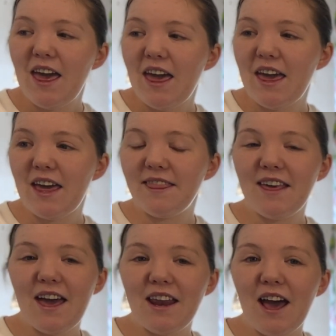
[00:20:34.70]
And
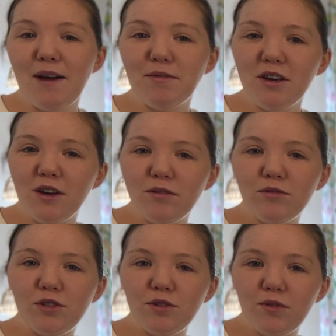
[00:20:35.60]
then I'm gonna
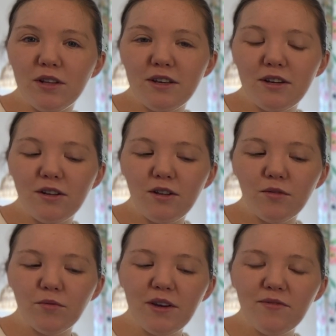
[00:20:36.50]
go do a little
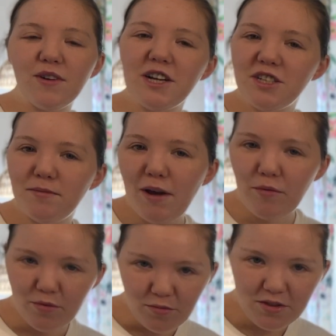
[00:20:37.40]
refresh in my
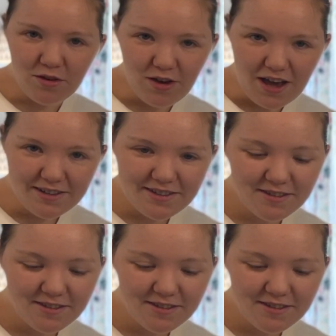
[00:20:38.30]
room with you guys.